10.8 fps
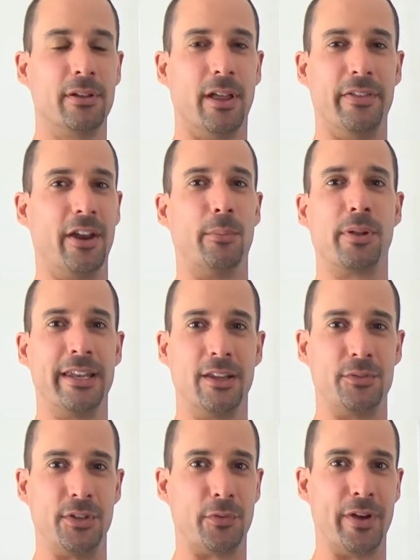and there are plenty
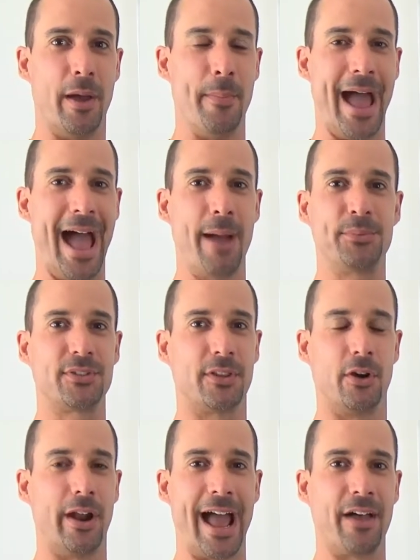of different um, apps
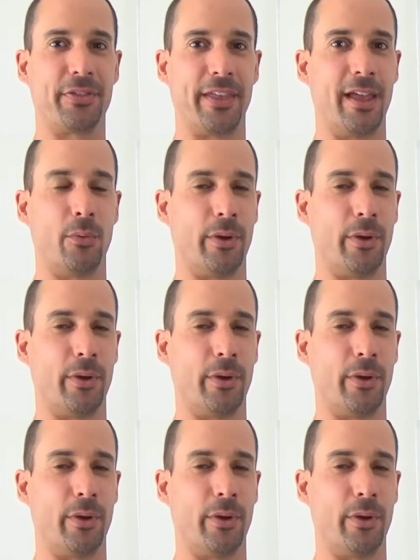that are out there,